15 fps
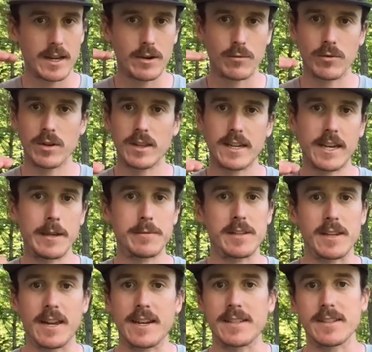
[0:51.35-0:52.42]
really keeps it
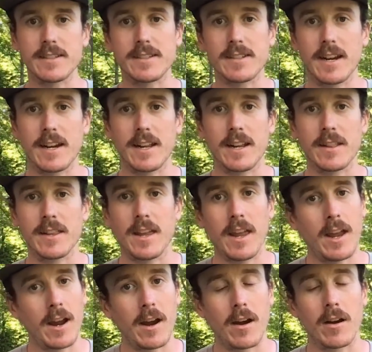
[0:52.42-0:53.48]
nice and steady in the
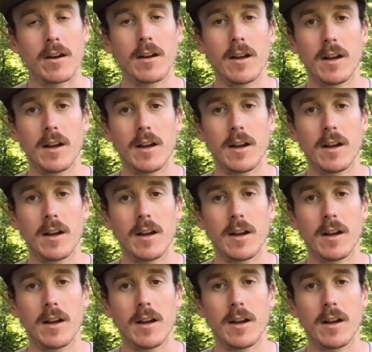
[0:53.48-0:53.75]
air,